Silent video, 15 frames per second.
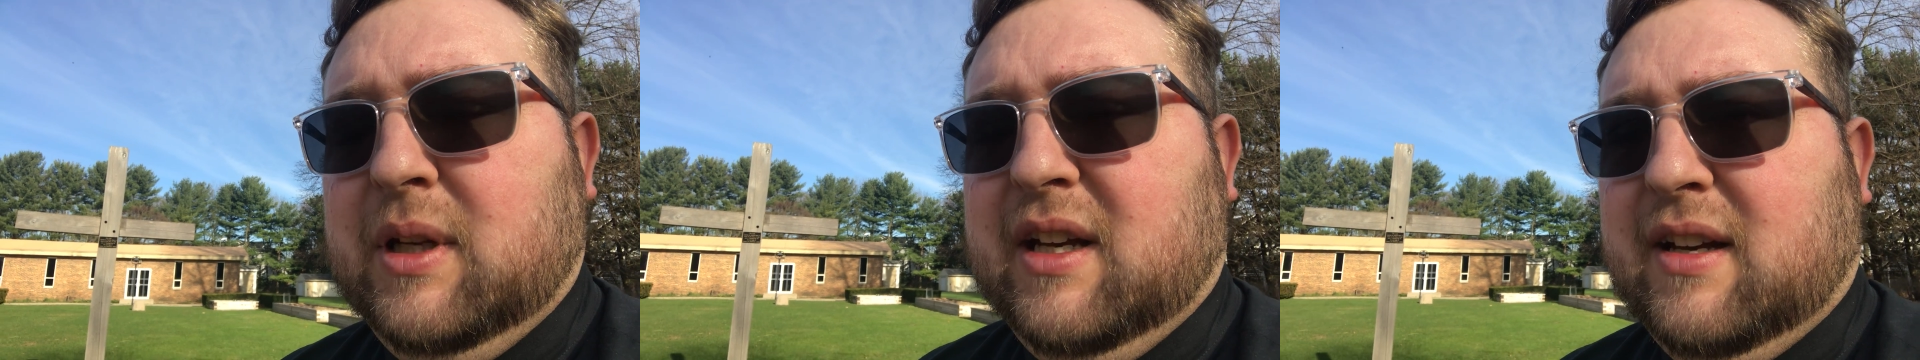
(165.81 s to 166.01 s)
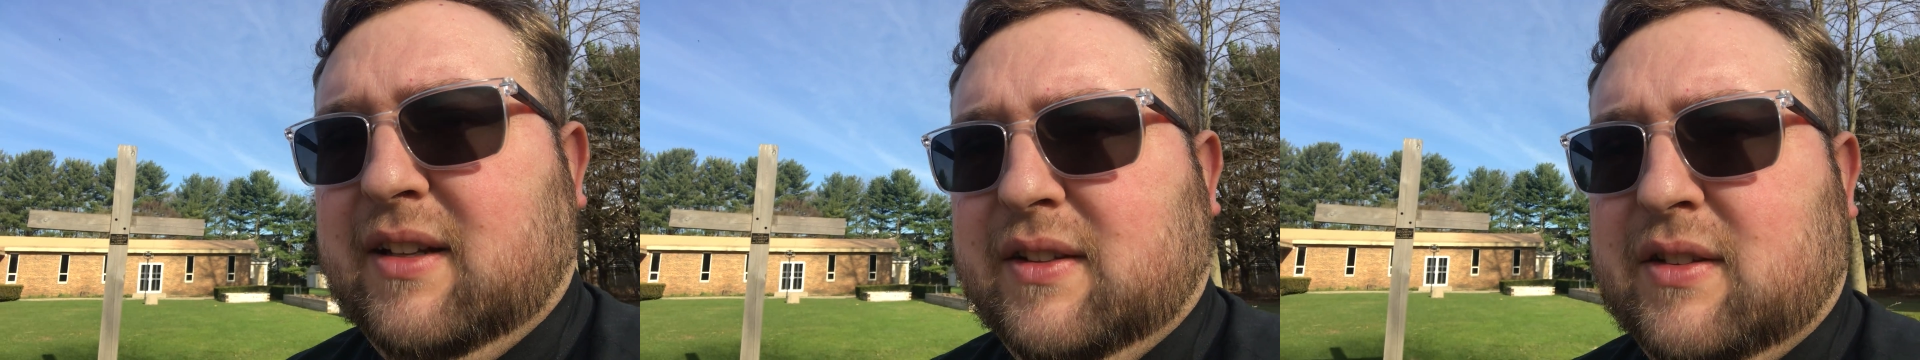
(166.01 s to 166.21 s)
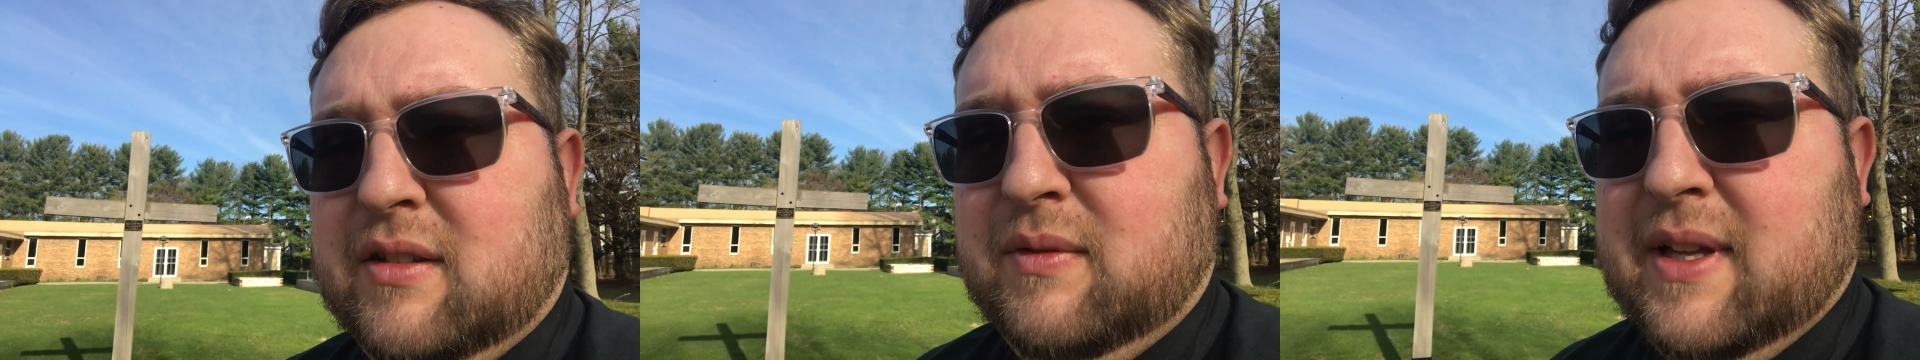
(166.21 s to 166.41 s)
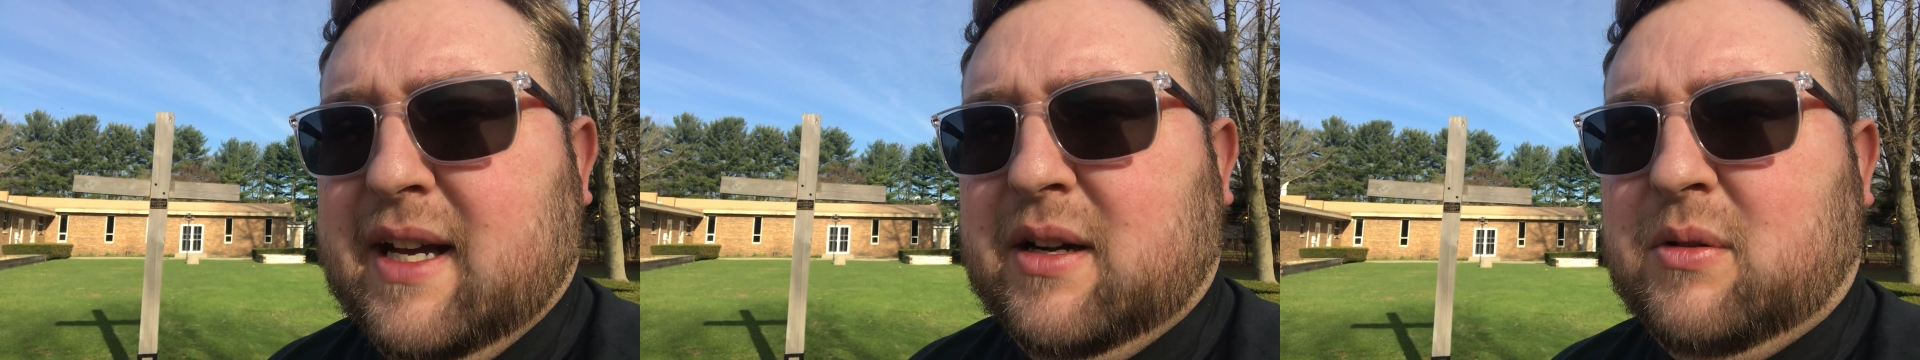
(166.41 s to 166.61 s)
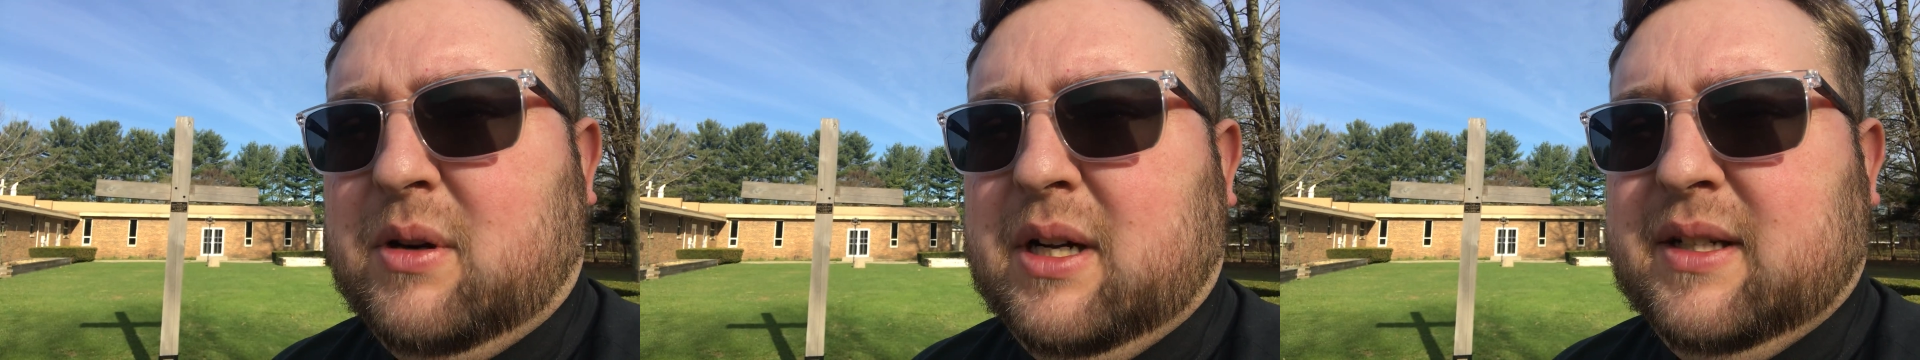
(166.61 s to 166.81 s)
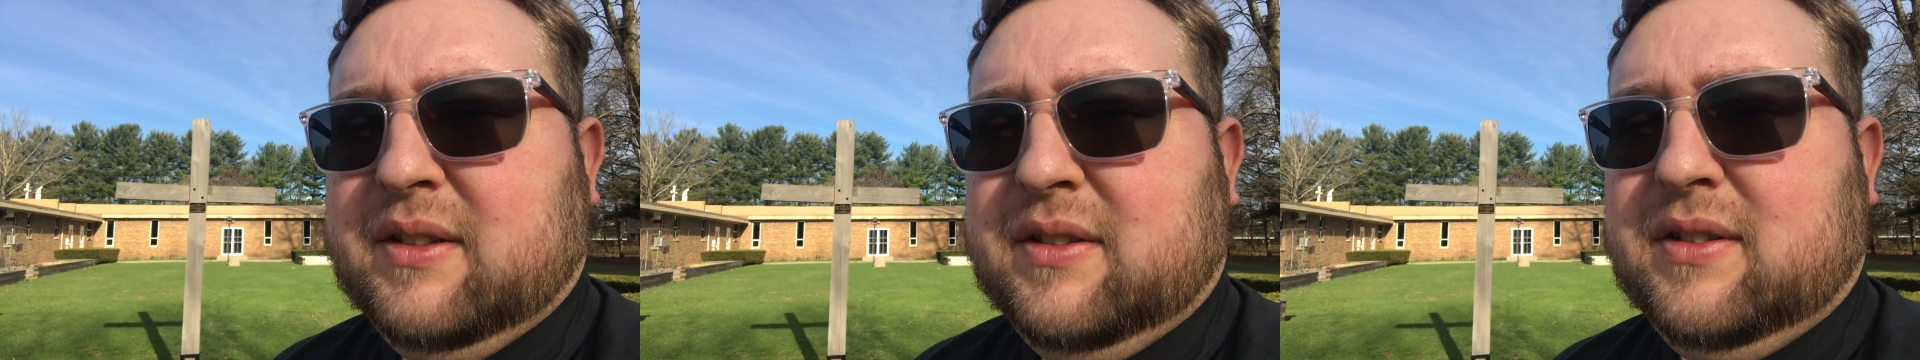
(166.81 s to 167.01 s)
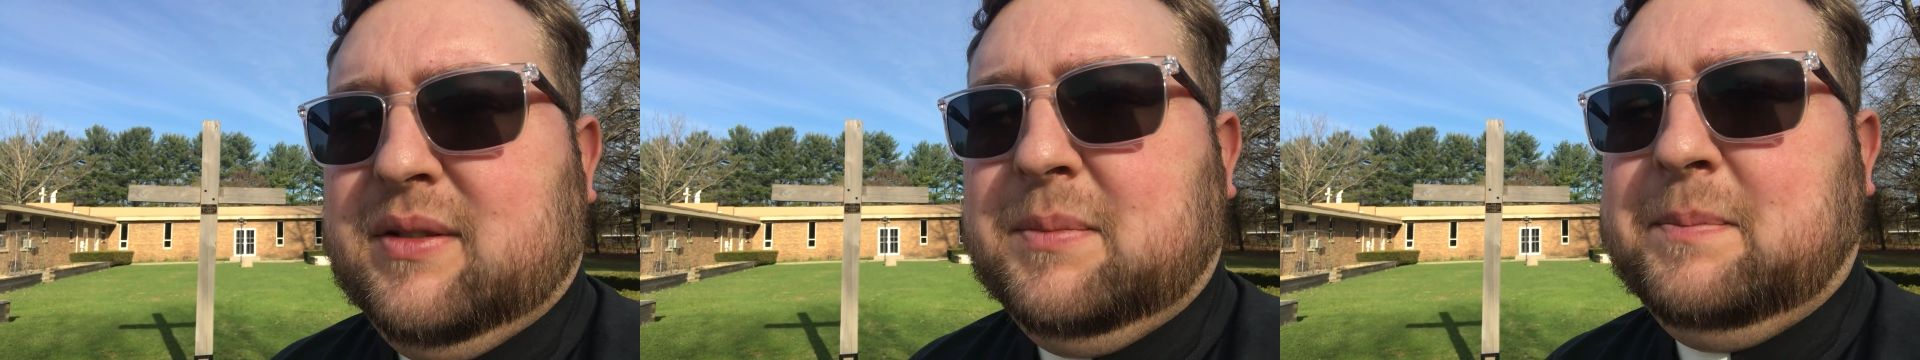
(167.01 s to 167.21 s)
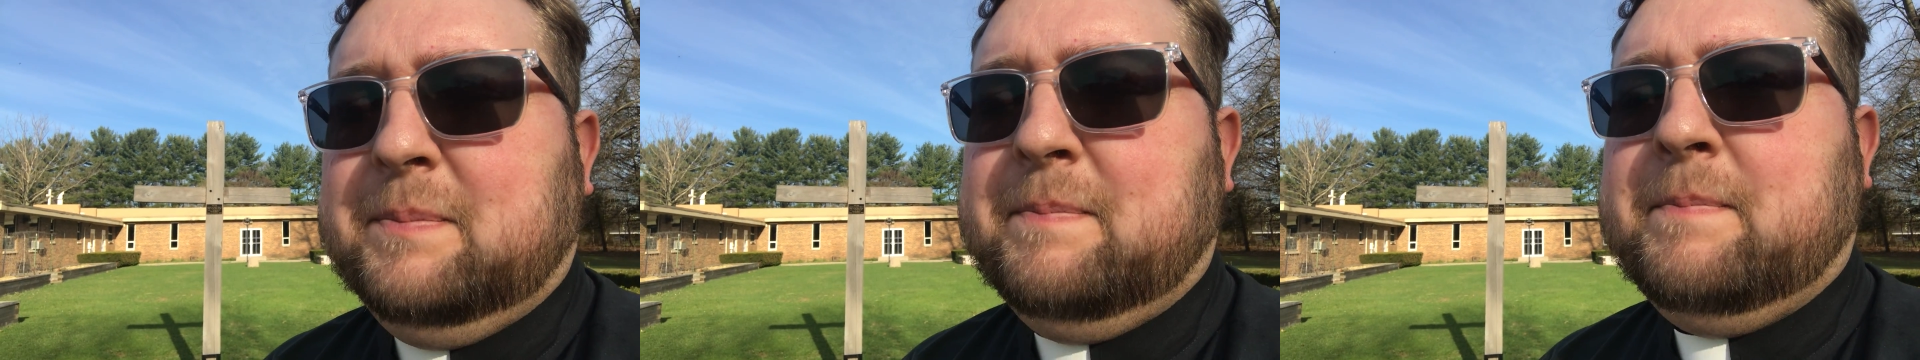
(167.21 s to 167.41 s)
because of that cross.